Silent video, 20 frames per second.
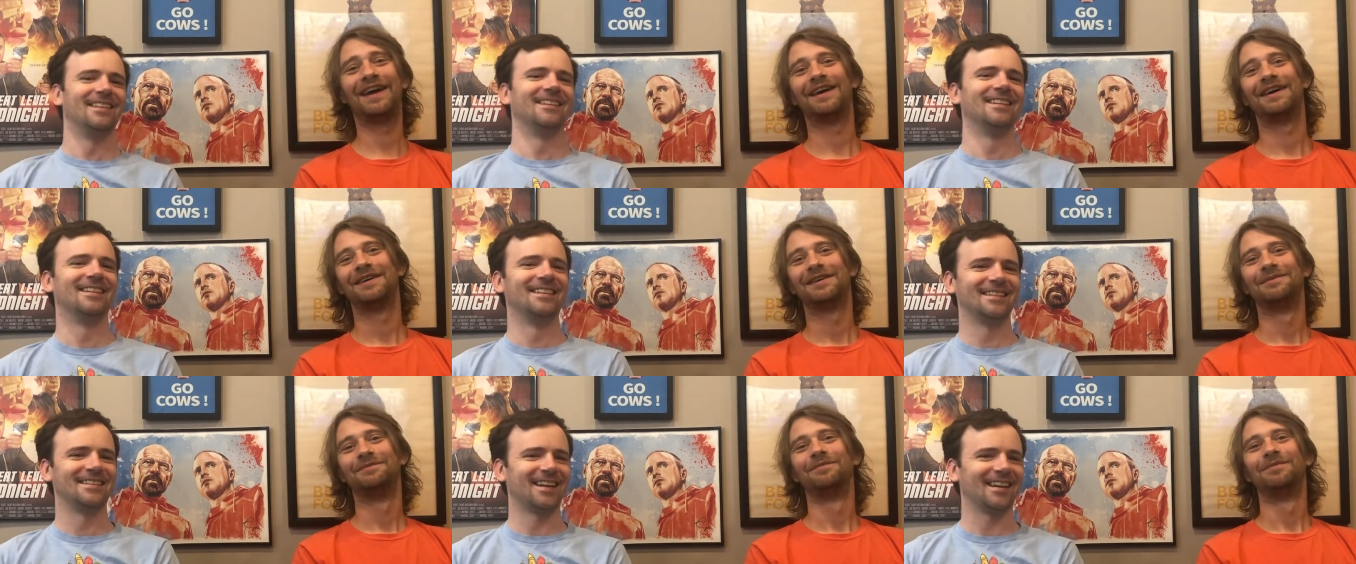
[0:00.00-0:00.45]

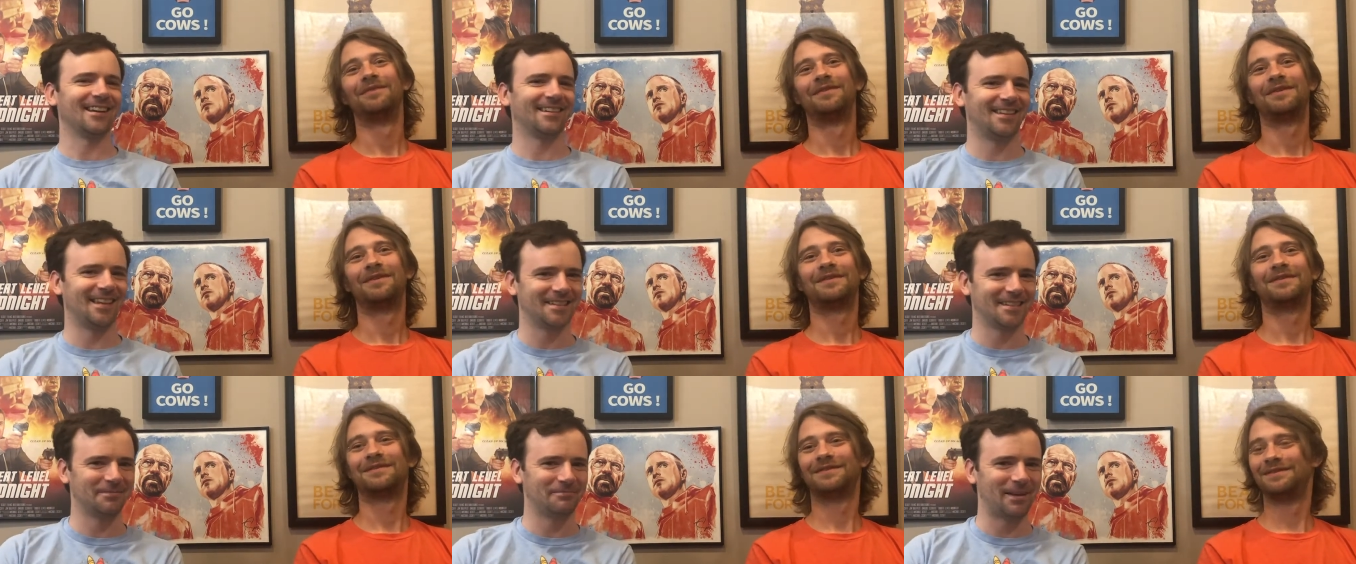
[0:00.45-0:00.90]
Speaker 1: the title
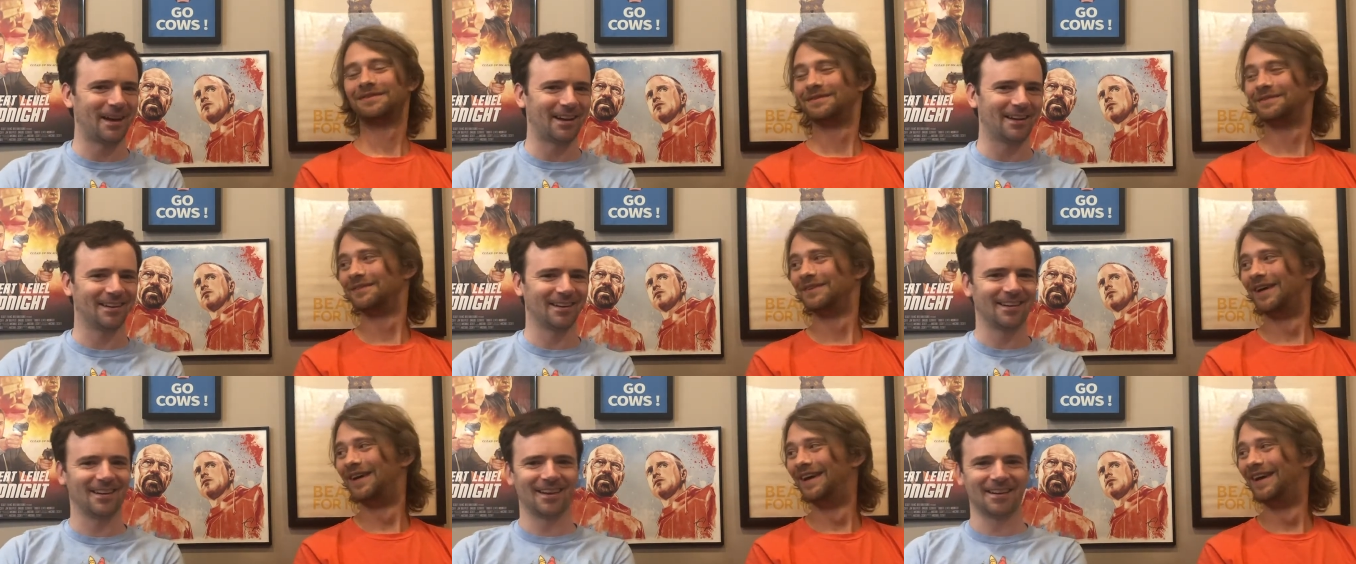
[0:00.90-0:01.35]
doesn't
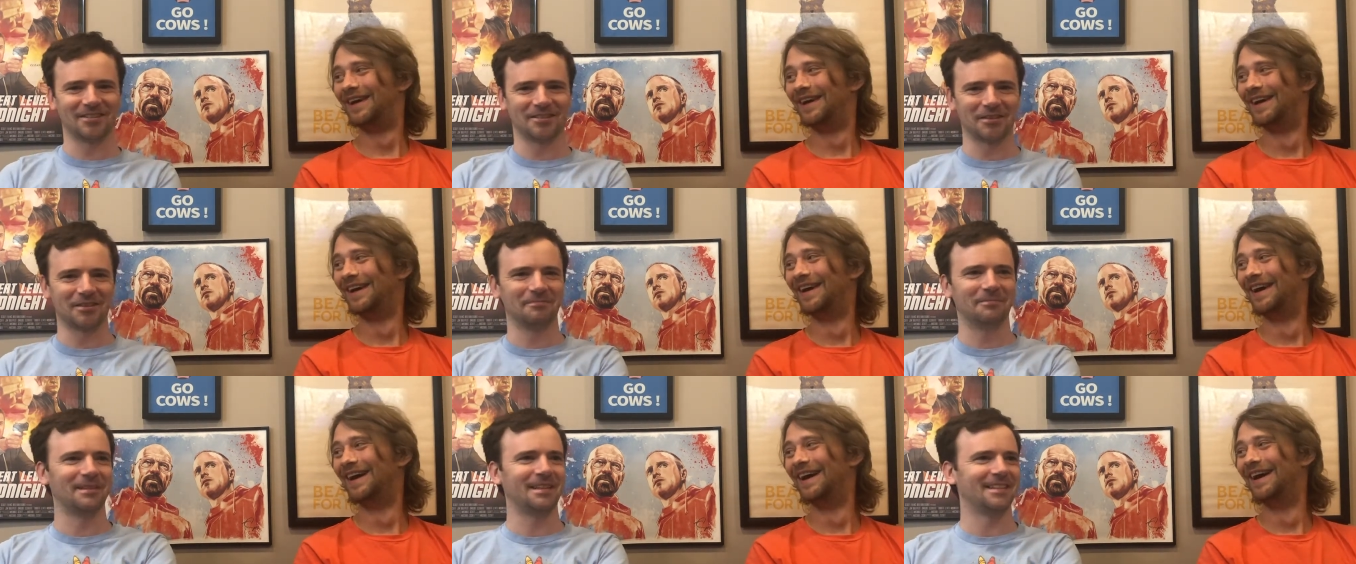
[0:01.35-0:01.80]
matter, and I
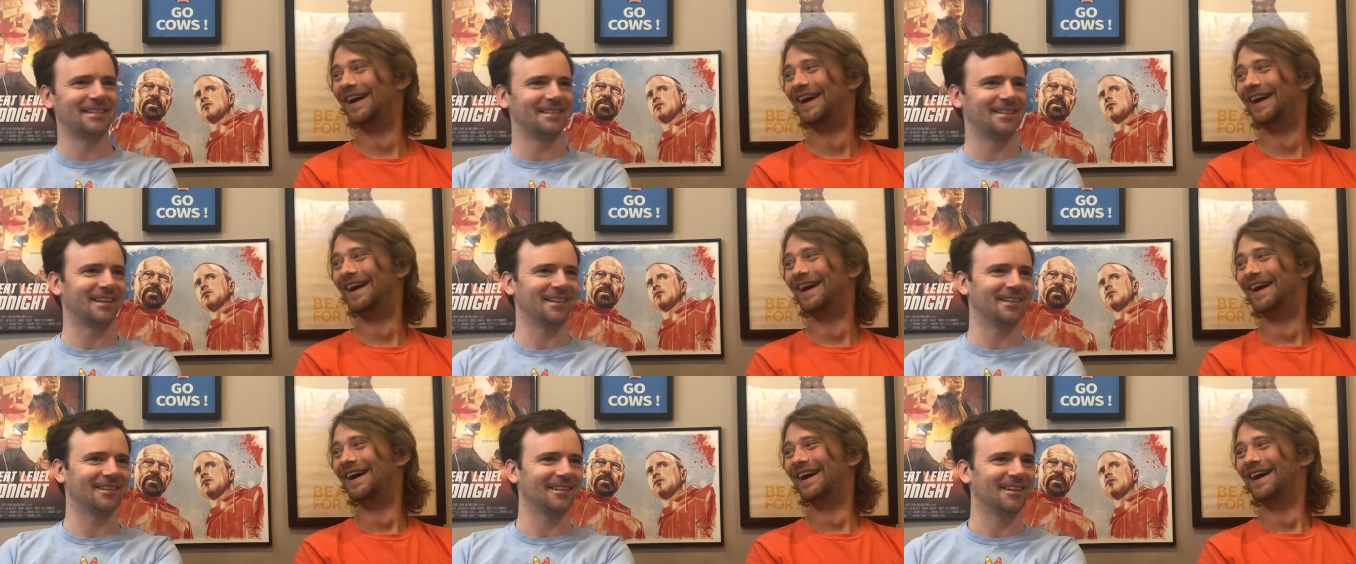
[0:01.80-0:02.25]
shouldn't be a
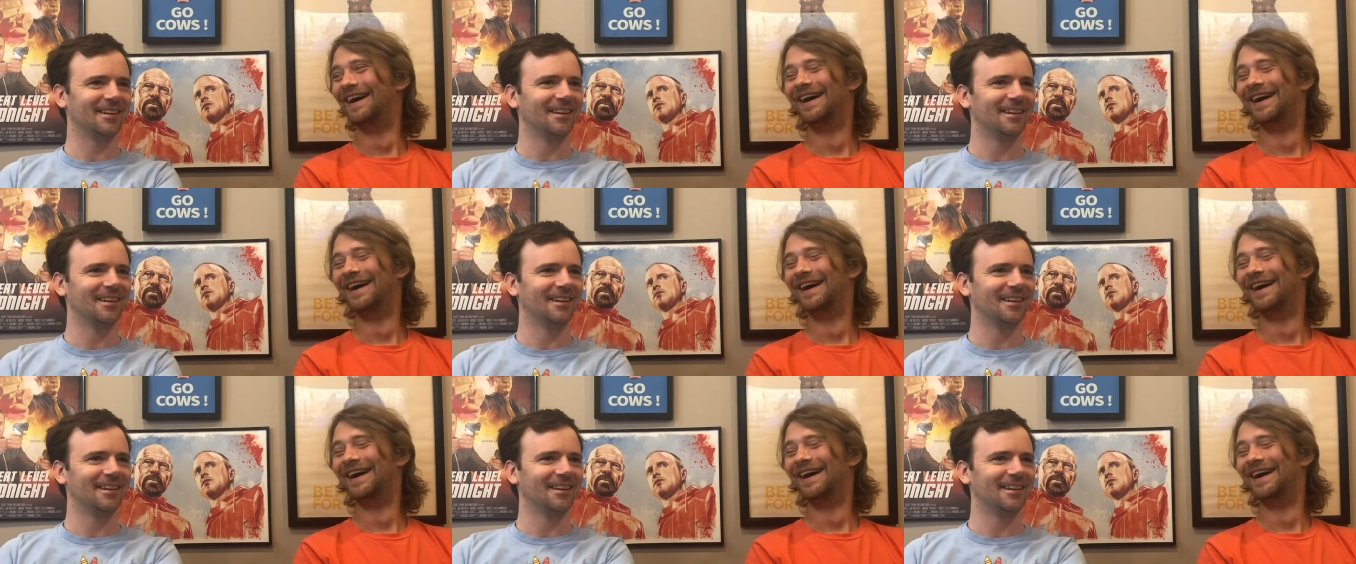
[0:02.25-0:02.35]
stickler.